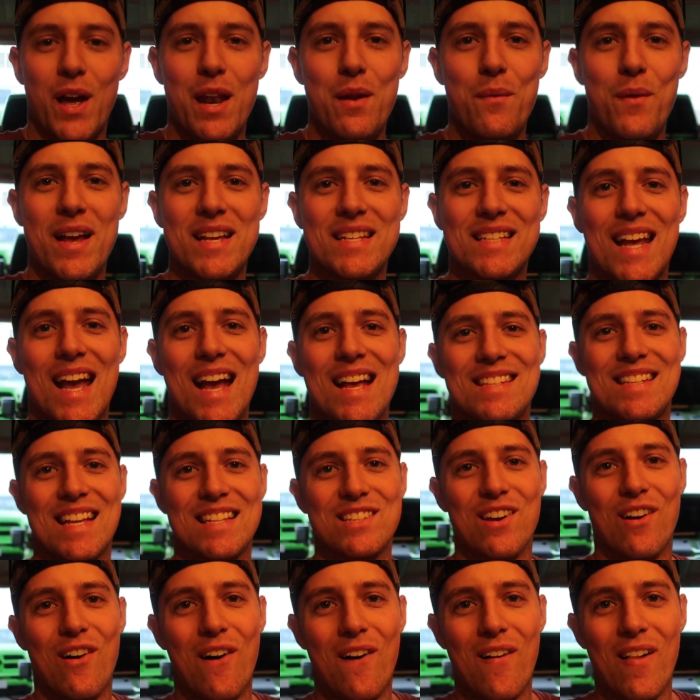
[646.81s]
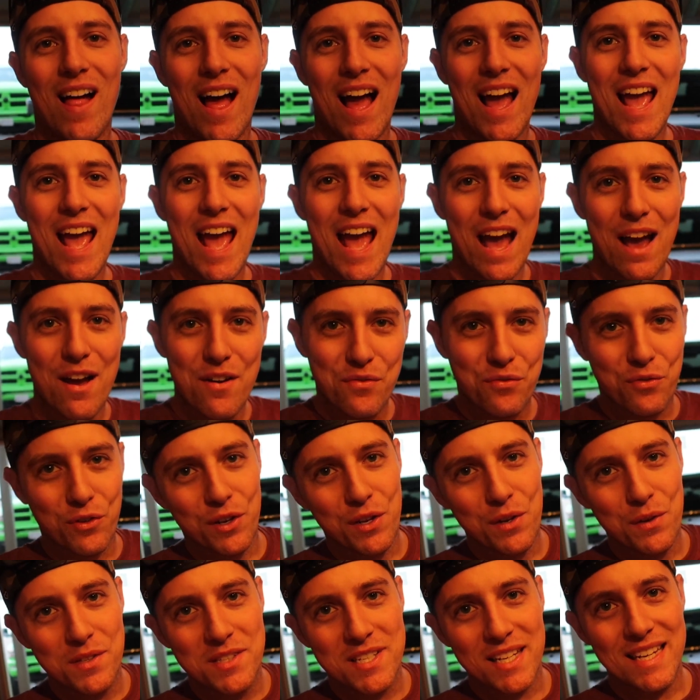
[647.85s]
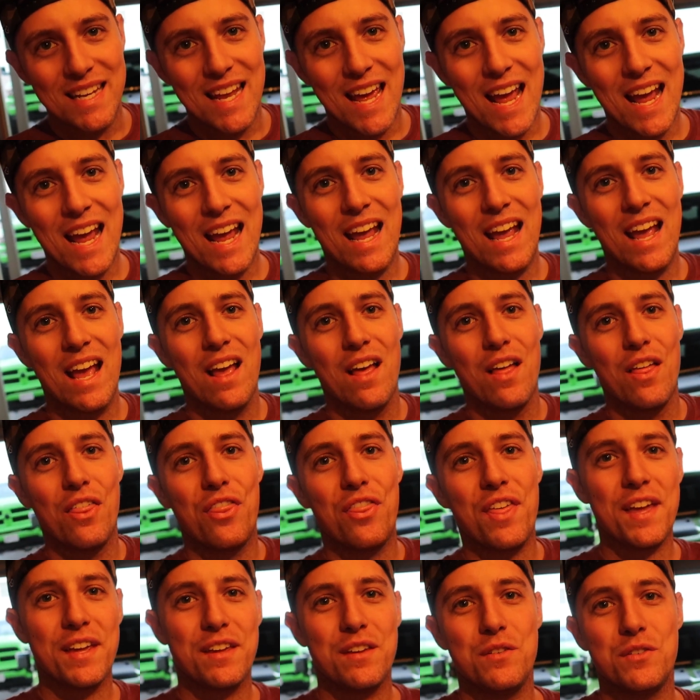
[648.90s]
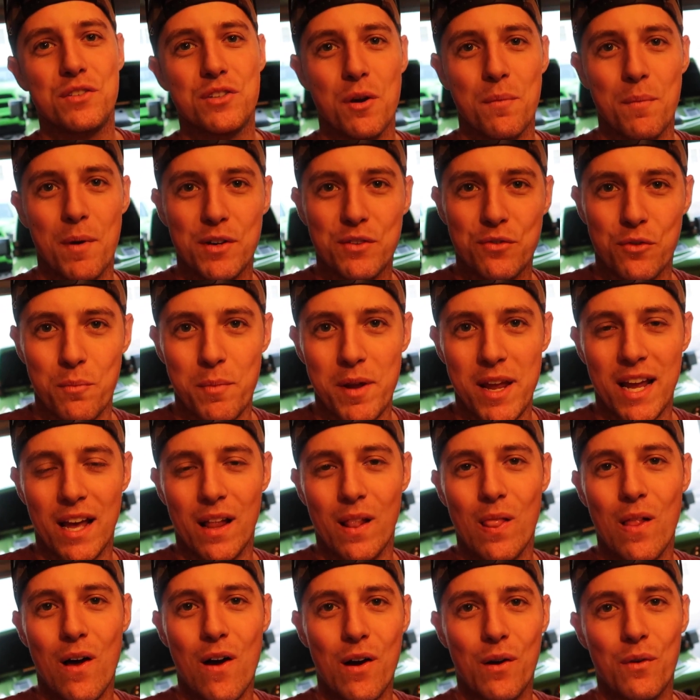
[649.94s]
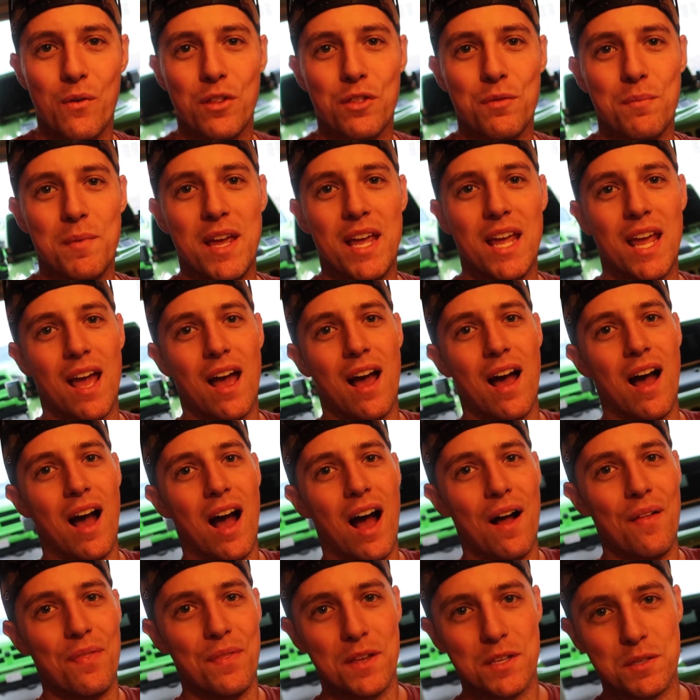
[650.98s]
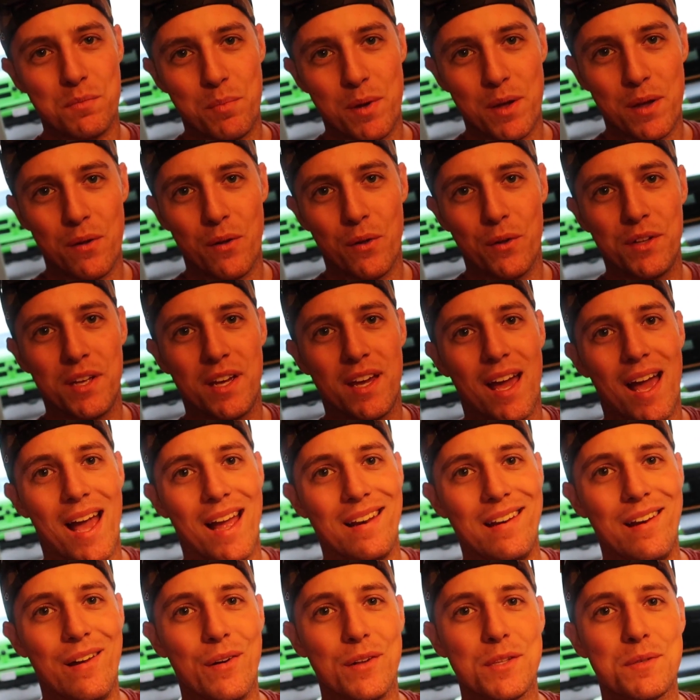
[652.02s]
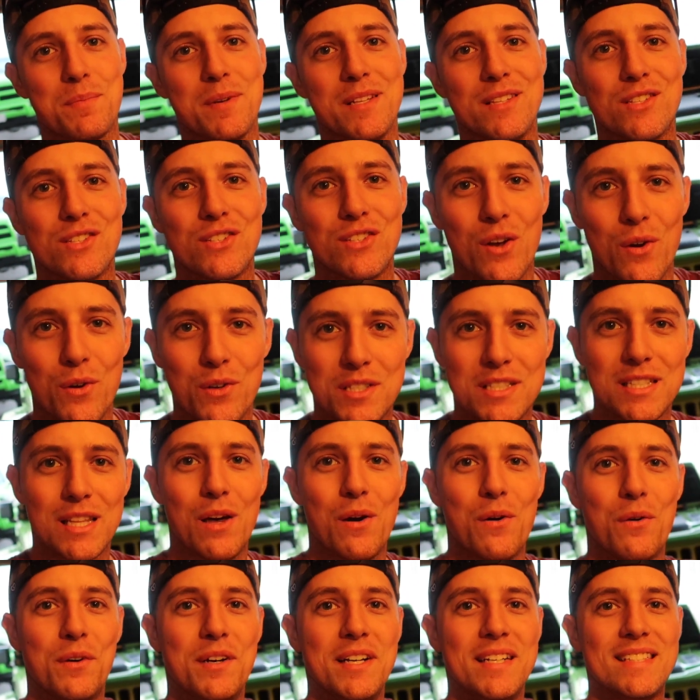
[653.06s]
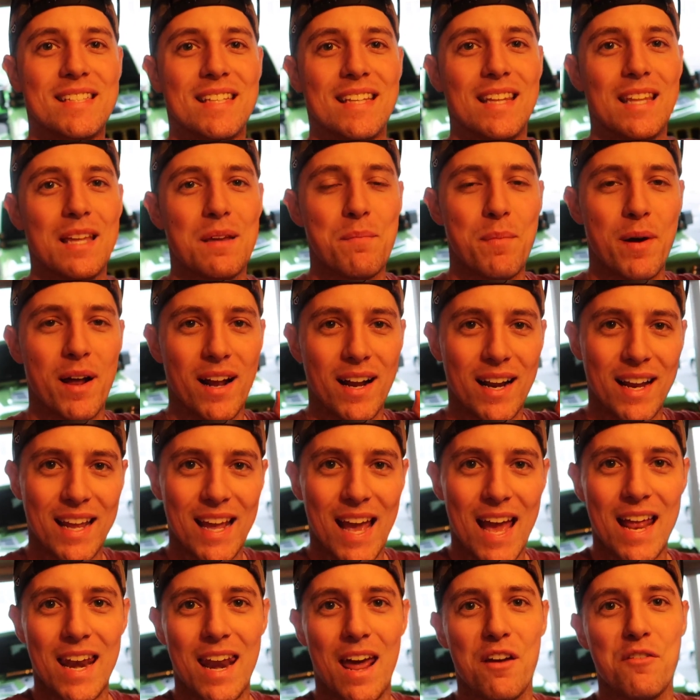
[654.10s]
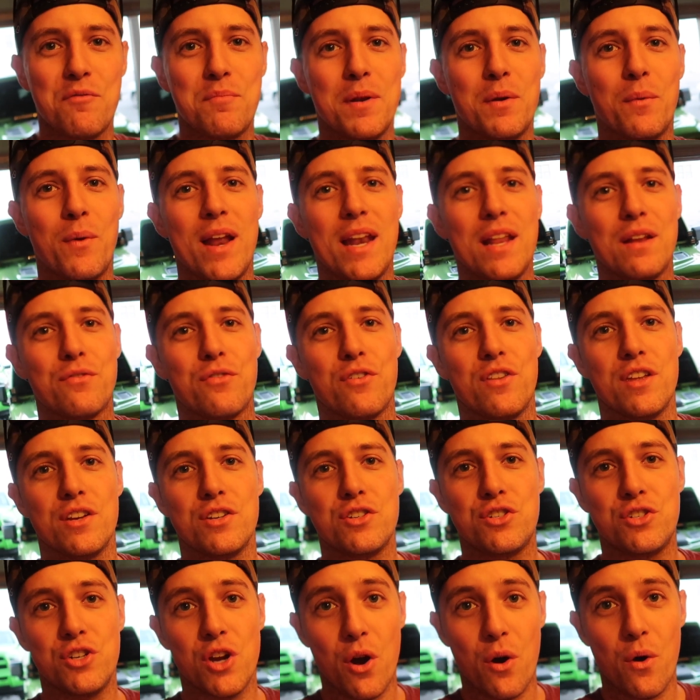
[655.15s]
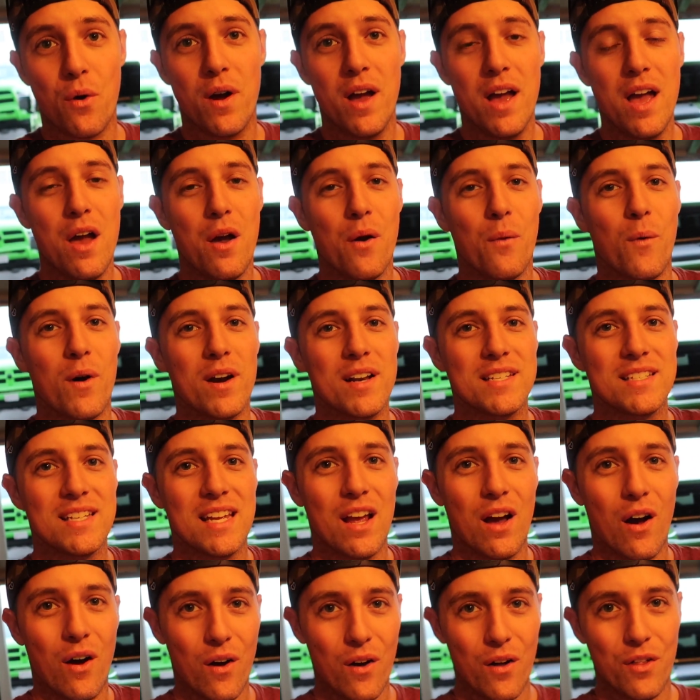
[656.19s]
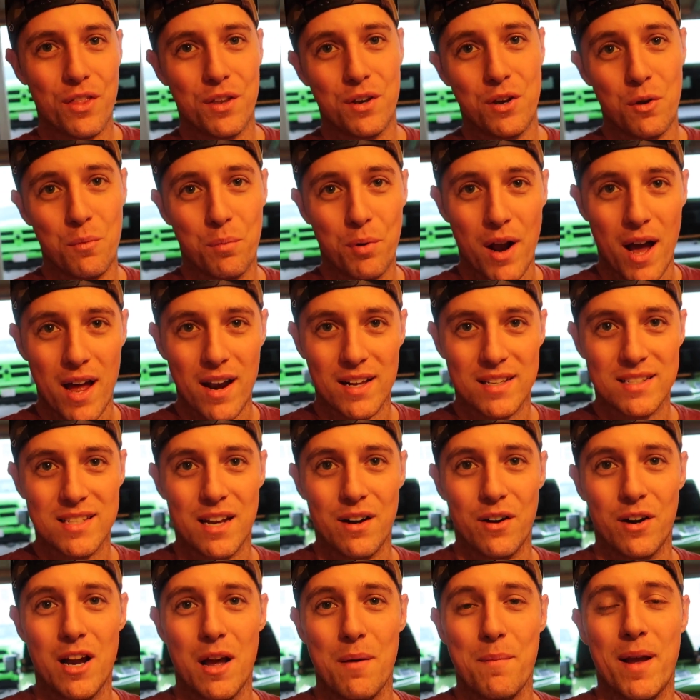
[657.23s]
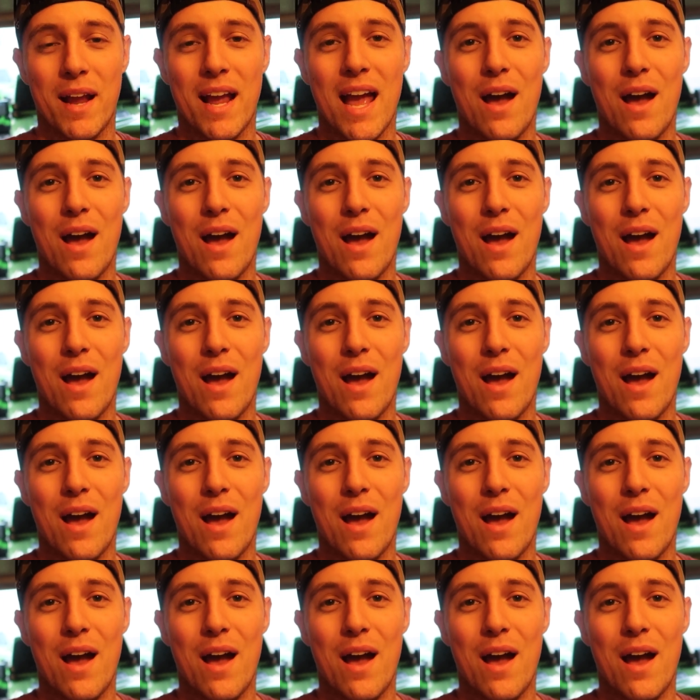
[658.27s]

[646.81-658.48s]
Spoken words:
anyways guys, that's all I have for you today. Thank you so much for being along with me on this build. I know it's been so slow recently, but again, I've been waiting for this show. Want to see all the new products that are coming